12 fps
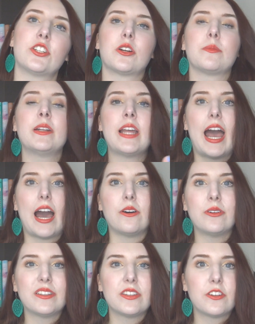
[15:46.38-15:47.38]
determine
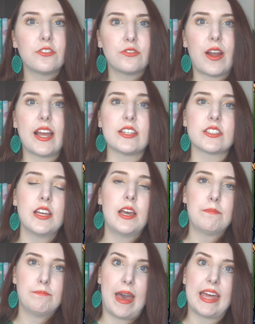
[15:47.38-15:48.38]
how their friend
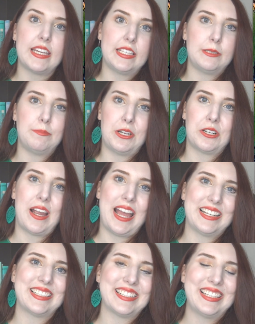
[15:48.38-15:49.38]
met his bitter
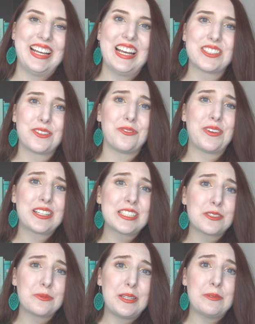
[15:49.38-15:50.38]
end. So very
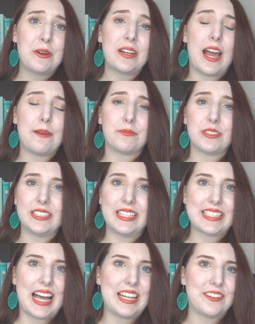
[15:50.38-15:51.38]
sweet one. I'm really
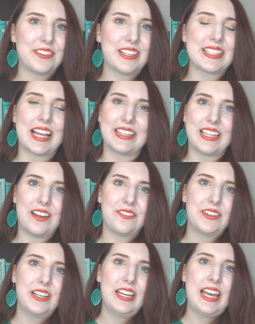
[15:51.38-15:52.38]
excited for this. I
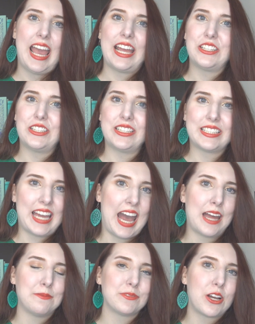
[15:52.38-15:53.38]
love a good
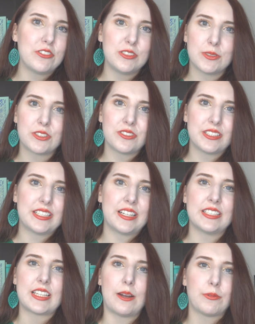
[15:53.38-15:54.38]
cat cozy mystery
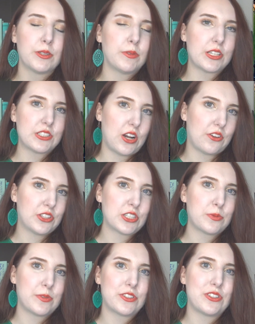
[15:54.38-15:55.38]
series. I really want to start
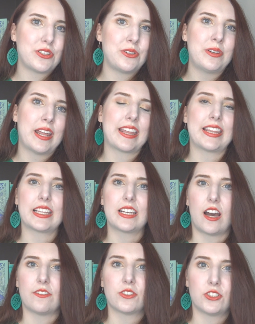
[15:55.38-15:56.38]
this one soon. I think the
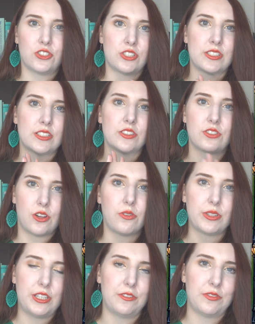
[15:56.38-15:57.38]
cover is just
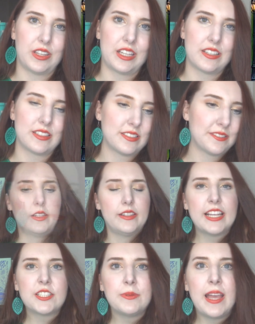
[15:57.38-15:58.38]
so cute for this.
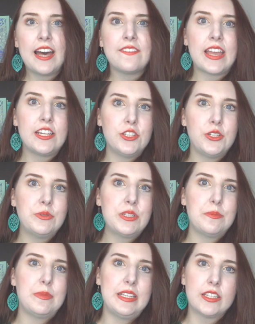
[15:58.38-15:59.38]
Next we have a new
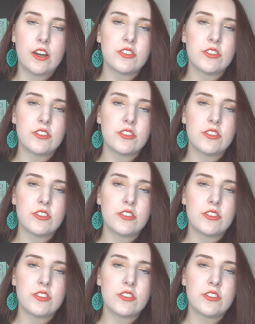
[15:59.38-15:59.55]
to me